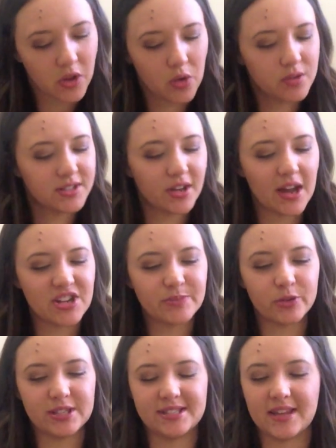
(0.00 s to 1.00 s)
Also, I
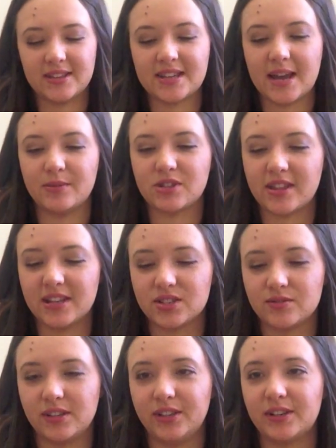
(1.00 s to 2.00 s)
just bought this the other day, which I think is
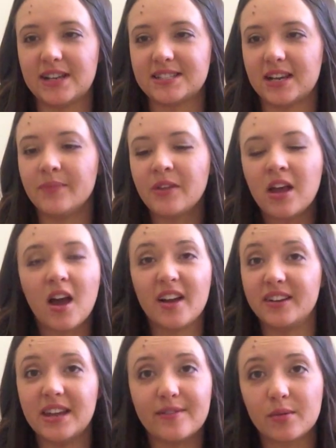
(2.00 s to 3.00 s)
a really good idea.
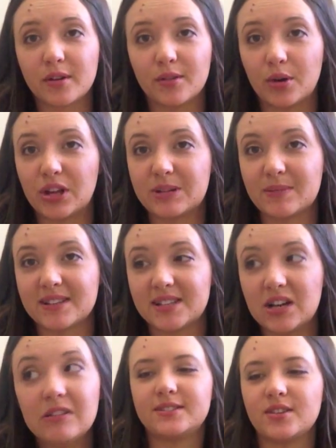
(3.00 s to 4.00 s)
Never would have thought of this
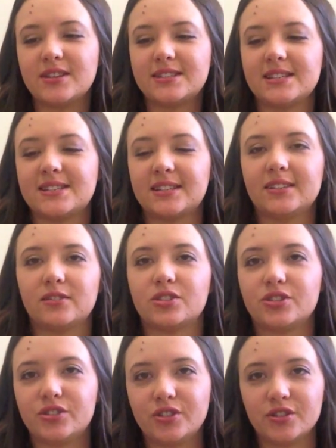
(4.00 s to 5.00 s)
myself. So this is a
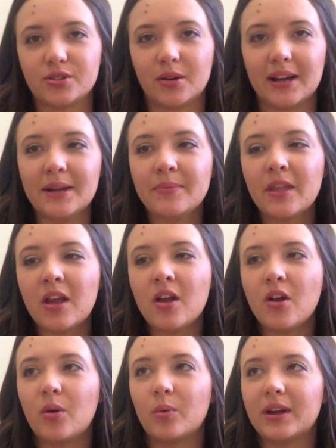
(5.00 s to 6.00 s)
little chew toy
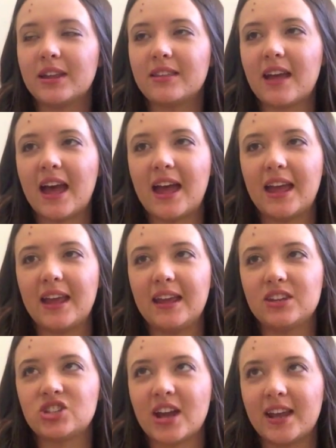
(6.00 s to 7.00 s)
with
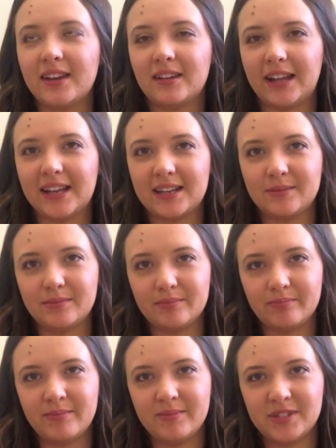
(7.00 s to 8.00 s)
a chain, like a
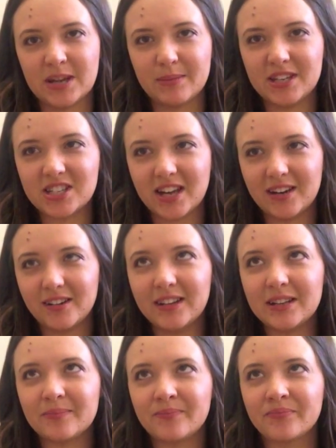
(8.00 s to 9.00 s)
dummy chain on
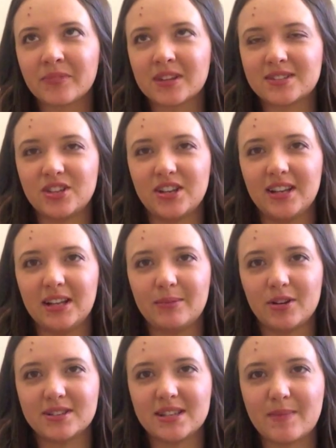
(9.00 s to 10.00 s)
it. So you can clip
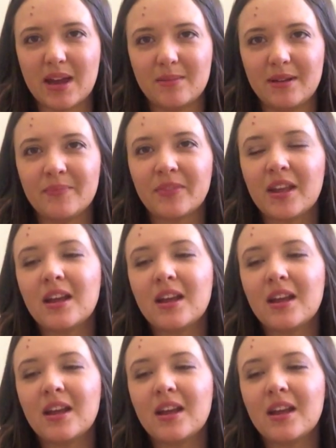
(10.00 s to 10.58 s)
it onto the baby.